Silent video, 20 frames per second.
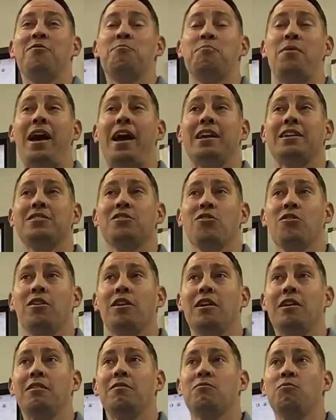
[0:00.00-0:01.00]
Back
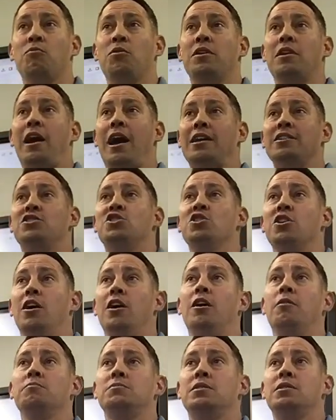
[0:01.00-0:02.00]
during when I
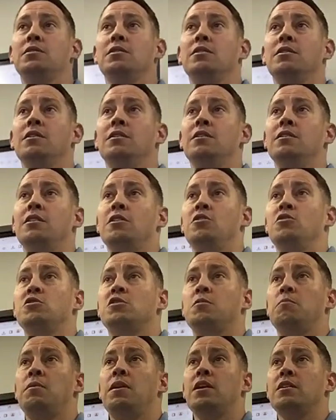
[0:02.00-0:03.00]
jumped, there
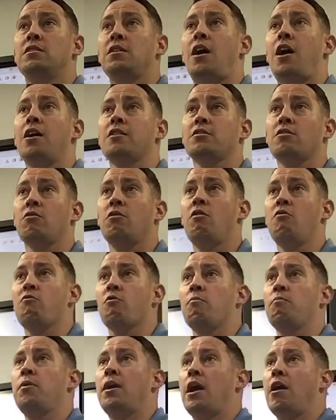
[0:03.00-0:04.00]
used to be a doctor
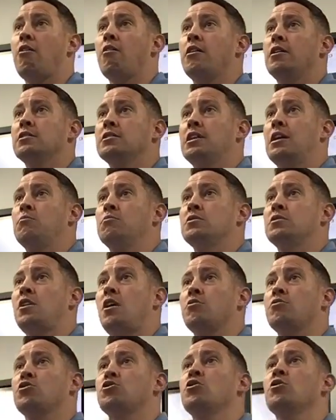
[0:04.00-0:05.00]
over in Perry. His name was
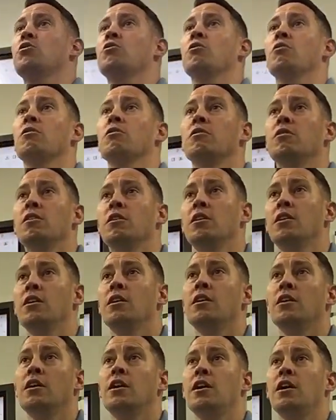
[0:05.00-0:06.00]
Dr. Sugar.
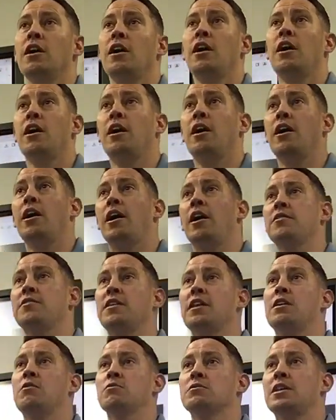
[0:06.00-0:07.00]
I
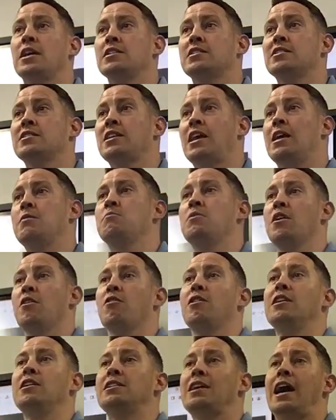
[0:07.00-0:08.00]
think it was that same
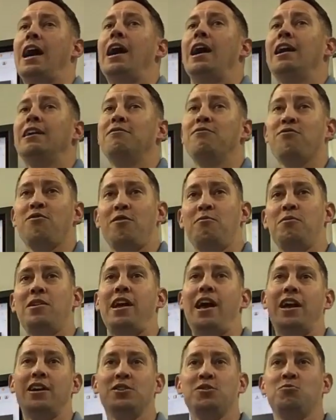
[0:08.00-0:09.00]
year he died from an
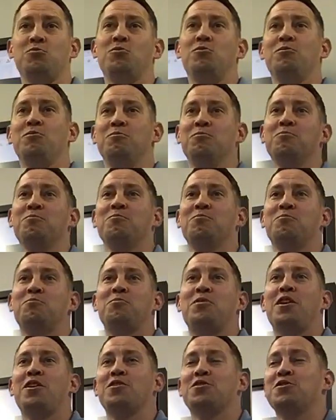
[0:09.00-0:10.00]
actual
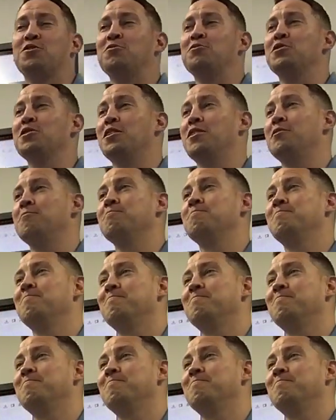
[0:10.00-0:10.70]
parachute jump.